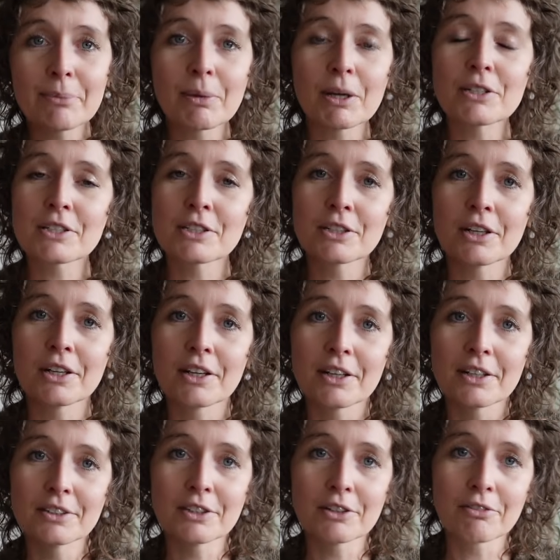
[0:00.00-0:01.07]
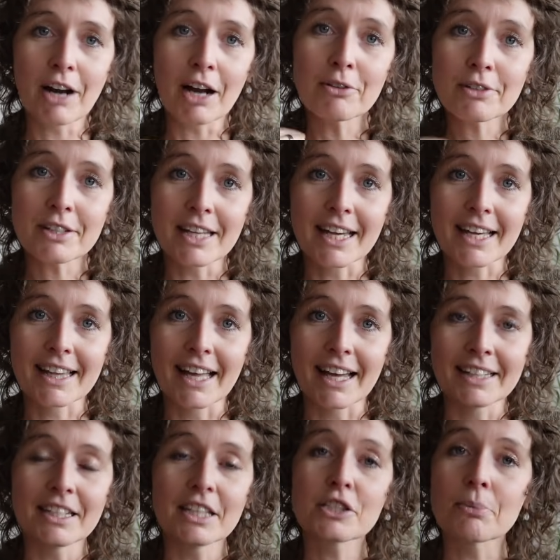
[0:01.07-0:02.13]
but the round
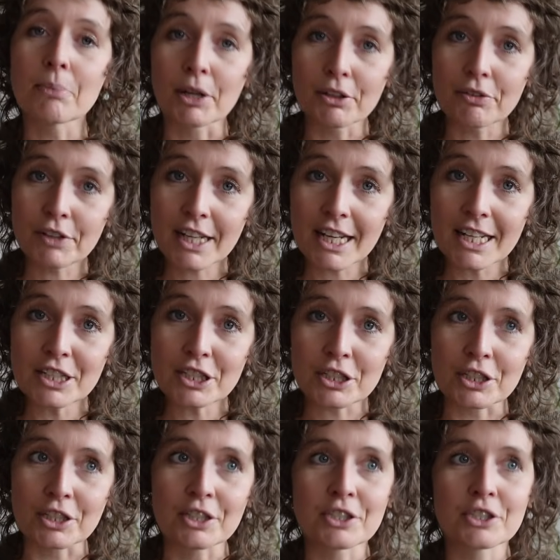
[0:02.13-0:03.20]
neckline is a modification.